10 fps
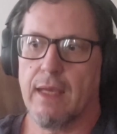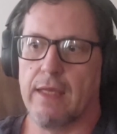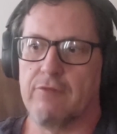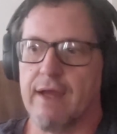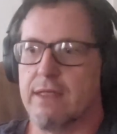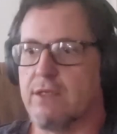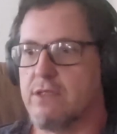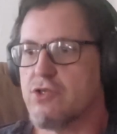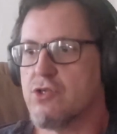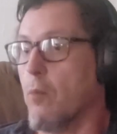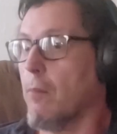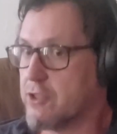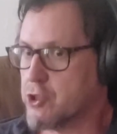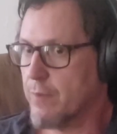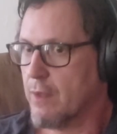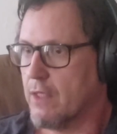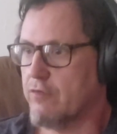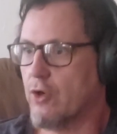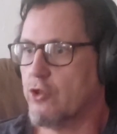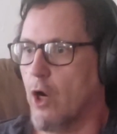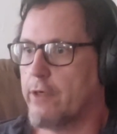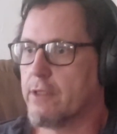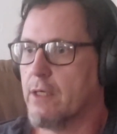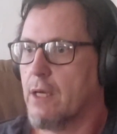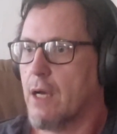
And in fact, it exists so much, even though you aren't